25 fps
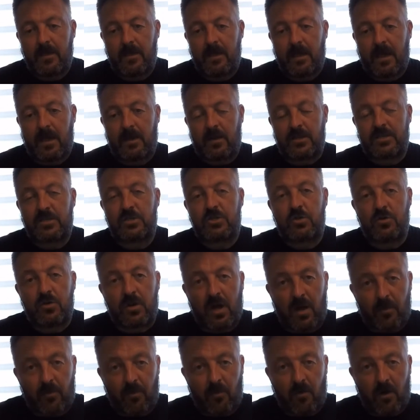and I stood
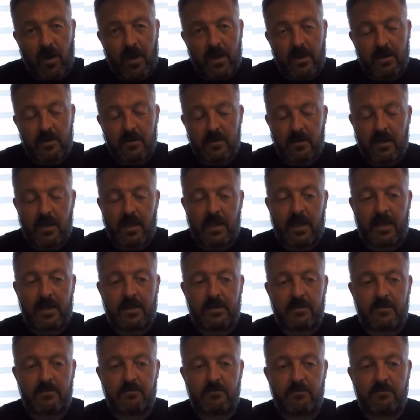upright,
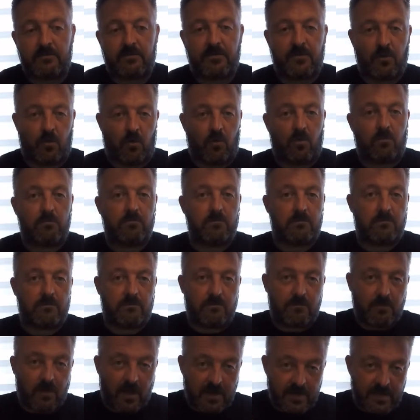and thought,
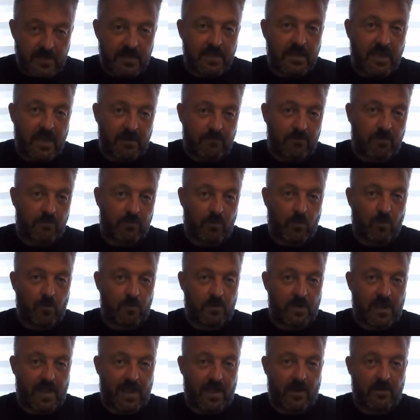I need to keep the board
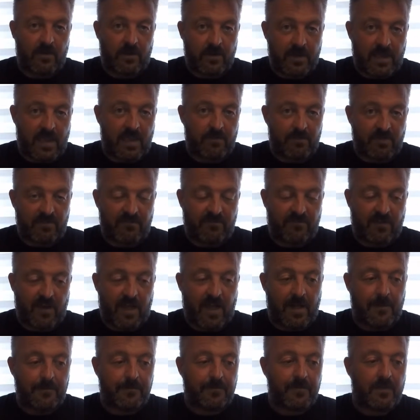down and keep it
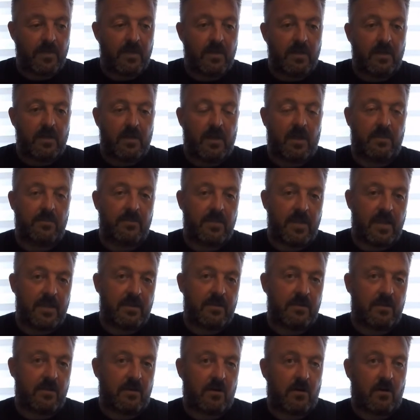flat. And
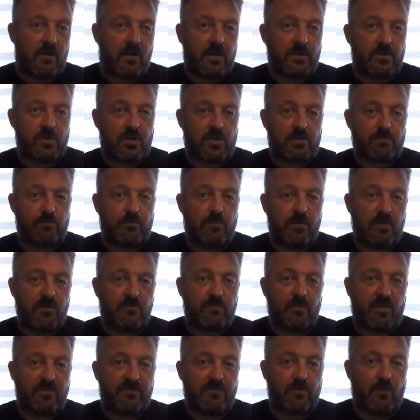then I just moved
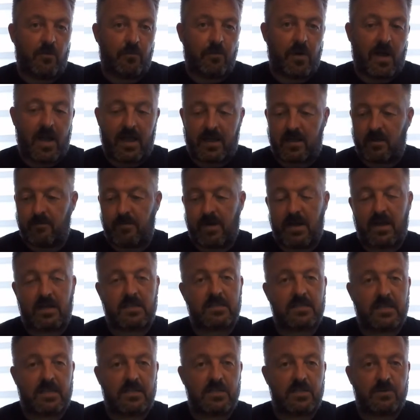my foot back about a
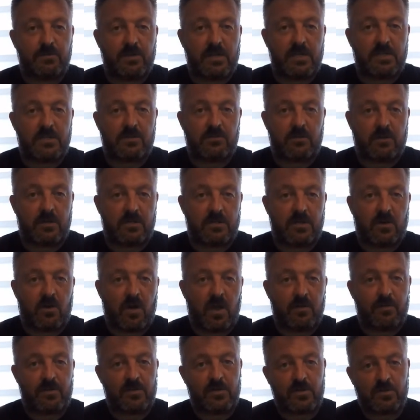centimetre at a
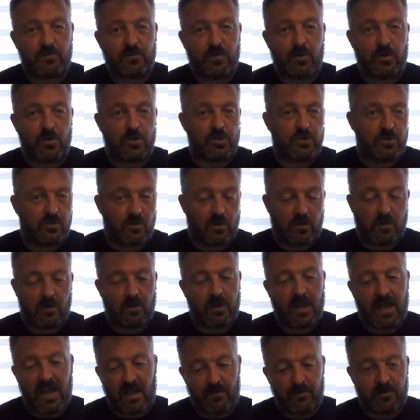time and just pushed. Not a lot
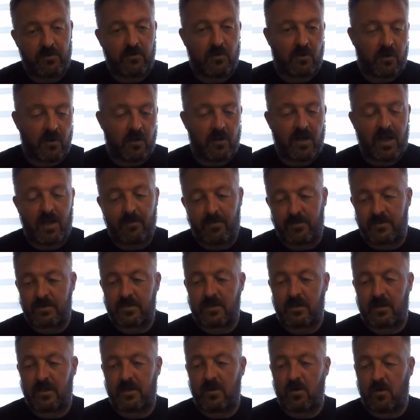happened, not a lot happened,
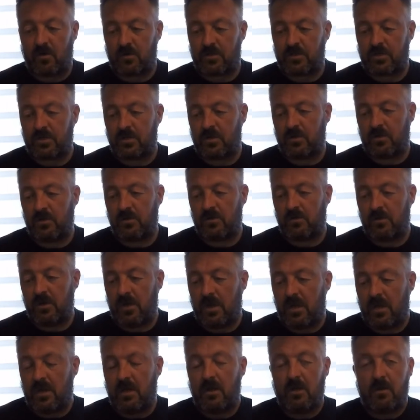until I got to
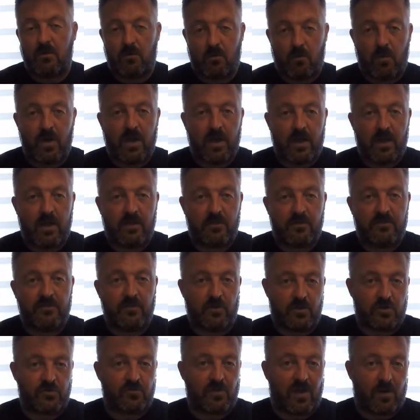where the
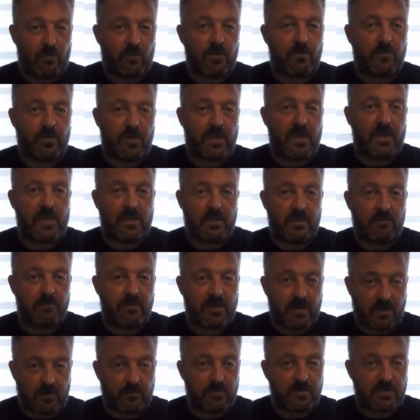foot strap would be in the
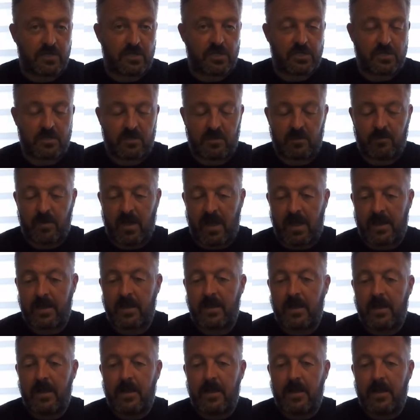middle position at the back.